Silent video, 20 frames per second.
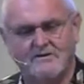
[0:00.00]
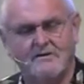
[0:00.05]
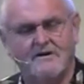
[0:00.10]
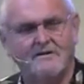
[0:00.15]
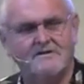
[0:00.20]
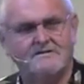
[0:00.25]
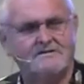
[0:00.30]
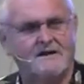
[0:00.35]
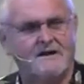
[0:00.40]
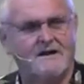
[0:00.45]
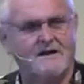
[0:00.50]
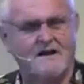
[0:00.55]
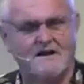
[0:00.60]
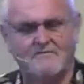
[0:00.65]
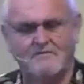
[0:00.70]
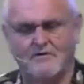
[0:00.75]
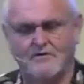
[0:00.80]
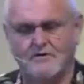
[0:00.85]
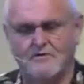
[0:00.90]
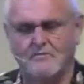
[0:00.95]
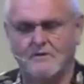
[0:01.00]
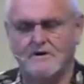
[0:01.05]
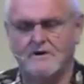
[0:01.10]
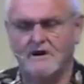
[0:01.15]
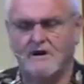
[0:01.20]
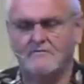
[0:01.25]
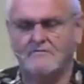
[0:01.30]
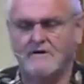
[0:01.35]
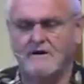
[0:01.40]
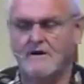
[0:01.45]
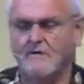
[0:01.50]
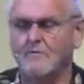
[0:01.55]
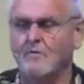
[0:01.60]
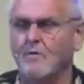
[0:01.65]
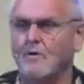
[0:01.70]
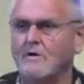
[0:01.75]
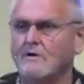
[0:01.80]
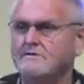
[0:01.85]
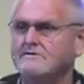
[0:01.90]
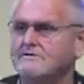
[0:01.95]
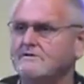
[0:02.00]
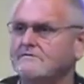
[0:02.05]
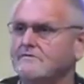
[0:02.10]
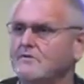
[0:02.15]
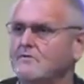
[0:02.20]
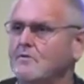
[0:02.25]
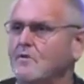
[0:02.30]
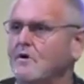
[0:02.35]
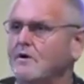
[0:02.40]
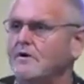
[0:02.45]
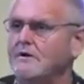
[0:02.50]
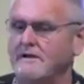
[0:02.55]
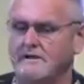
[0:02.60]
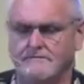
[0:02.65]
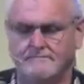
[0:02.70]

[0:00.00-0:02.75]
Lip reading: a saying I've heard in recovery, it works if you work it.